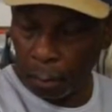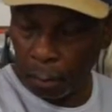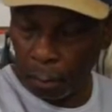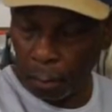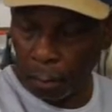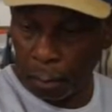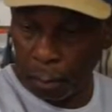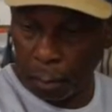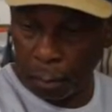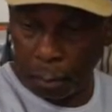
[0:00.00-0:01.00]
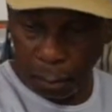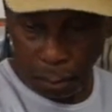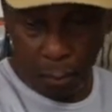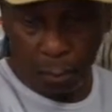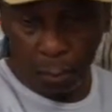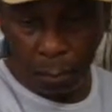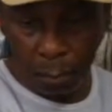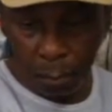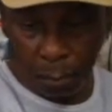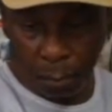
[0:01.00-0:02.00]

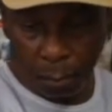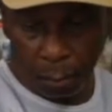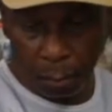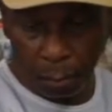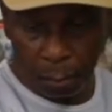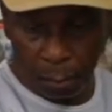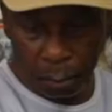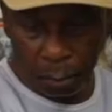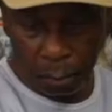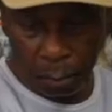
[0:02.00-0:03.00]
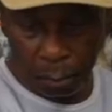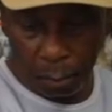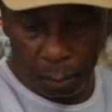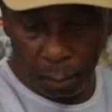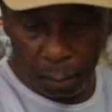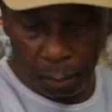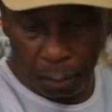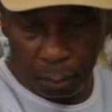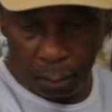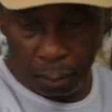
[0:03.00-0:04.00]

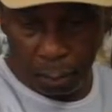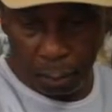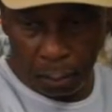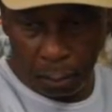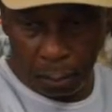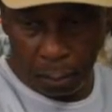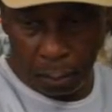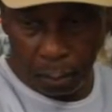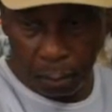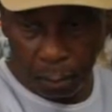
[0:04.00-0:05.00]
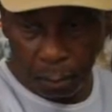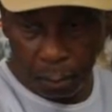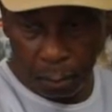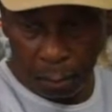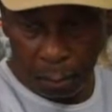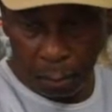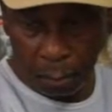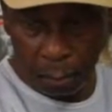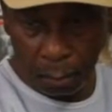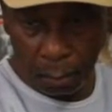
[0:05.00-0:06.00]
The person shown says nothing.